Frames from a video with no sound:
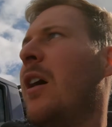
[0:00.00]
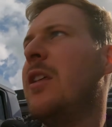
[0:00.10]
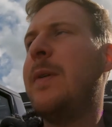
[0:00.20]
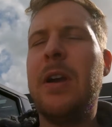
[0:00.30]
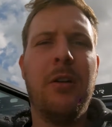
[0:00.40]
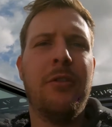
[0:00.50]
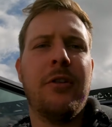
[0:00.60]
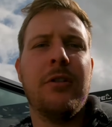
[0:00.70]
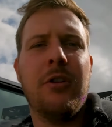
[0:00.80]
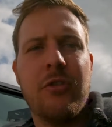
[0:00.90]
There we go.
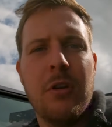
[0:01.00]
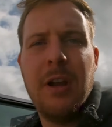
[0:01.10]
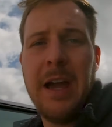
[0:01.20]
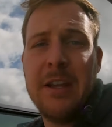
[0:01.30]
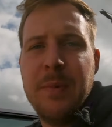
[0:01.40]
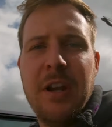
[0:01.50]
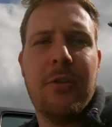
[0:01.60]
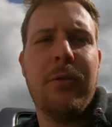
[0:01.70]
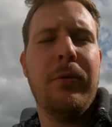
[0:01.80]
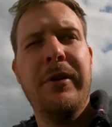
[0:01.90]
Throttle controller has been
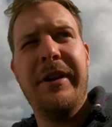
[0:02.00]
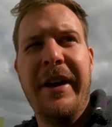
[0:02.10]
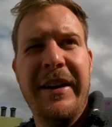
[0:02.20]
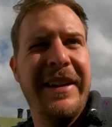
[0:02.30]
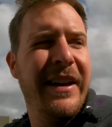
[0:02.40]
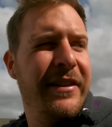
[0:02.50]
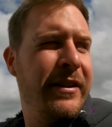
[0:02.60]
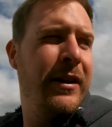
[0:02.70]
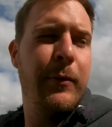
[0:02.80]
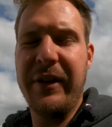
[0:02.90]
installed, done and
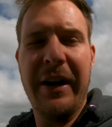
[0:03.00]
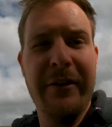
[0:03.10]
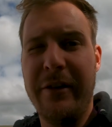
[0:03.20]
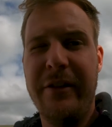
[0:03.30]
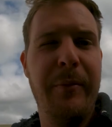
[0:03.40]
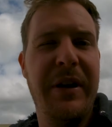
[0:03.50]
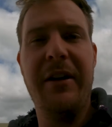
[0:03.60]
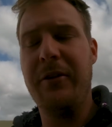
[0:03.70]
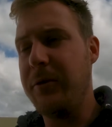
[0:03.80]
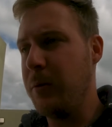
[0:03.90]
dusted. It was under a 10-minute
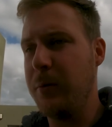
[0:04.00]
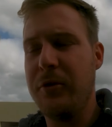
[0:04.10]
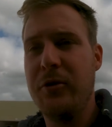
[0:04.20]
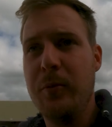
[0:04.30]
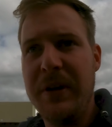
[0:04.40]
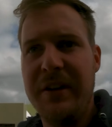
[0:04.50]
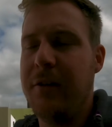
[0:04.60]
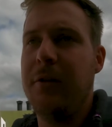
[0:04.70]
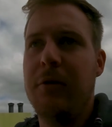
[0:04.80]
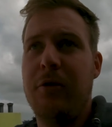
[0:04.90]
install. It was super easy to
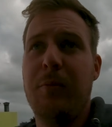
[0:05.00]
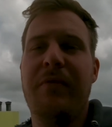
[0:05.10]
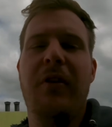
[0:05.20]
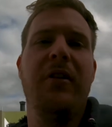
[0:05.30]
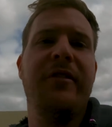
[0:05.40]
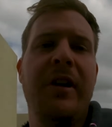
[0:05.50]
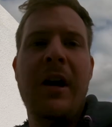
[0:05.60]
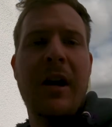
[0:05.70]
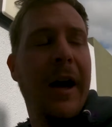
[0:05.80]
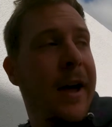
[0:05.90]
do, super fast.
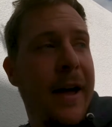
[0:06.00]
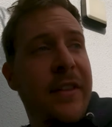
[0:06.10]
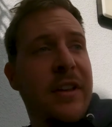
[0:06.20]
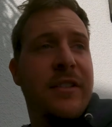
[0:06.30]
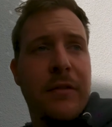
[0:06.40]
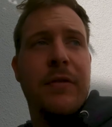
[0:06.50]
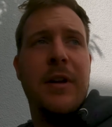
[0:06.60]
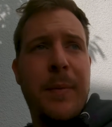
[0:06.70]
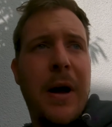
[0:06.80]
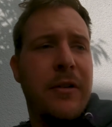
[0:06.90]
And there is definitely a
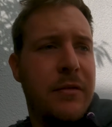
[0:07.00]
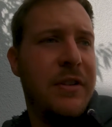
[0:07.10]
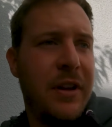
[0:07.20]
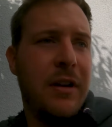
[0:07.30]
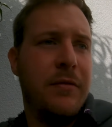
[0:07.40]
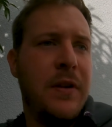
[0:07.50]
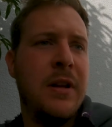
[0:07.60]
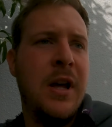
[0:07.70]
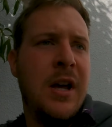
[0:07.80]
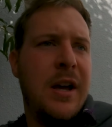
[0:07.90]
power difference I can feel.
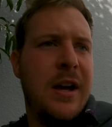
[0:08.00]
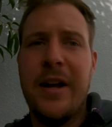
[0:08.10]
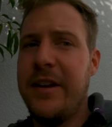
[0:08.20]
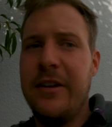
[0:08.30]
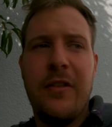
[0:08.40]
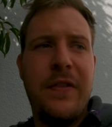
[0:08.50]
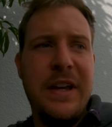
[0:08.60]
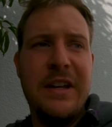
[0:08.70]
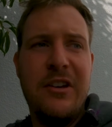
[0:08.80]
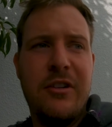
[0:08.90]
I did not think
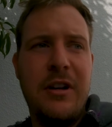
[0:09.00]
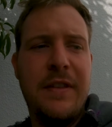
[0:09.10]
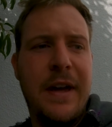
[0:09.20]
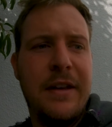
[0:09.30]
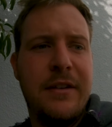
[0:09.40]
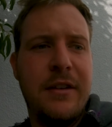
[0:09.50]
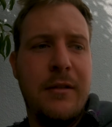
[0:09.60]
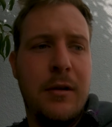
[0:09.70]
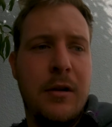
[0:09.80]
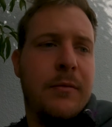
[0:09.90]
initially that,
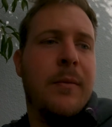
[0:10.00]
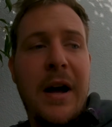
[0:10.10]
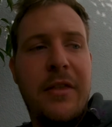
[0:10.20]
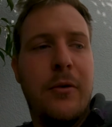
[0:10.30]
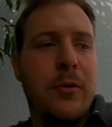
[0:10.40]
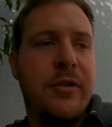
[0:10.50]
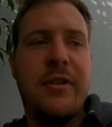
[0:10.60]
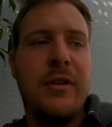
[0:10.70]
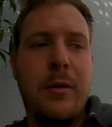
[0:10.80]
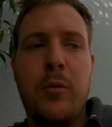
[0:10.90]
my thoughts is
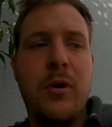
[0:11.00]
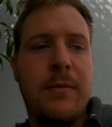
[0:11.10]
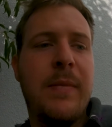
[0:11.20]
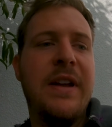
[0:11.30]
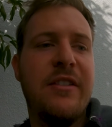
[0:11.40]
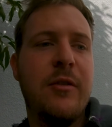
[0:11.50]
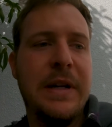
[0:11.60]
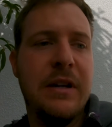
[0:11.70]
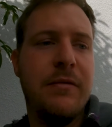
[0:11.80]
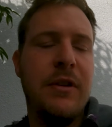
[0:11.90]
that it wouldn't have made such a big
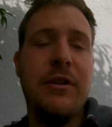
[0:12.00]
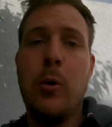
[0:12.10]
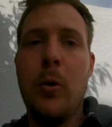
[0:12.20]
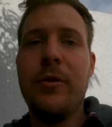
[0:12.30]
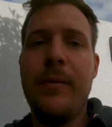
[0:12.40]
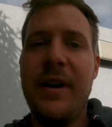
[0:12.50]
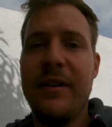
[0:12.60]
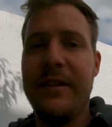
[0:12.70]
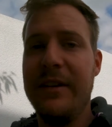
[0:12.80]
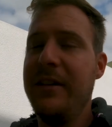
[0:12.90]
difference. In
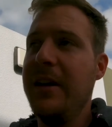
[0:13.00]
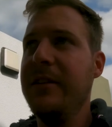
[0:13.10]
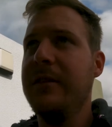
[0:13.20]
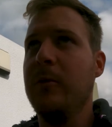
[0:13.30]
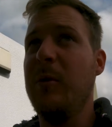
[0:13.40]
automatics, yes.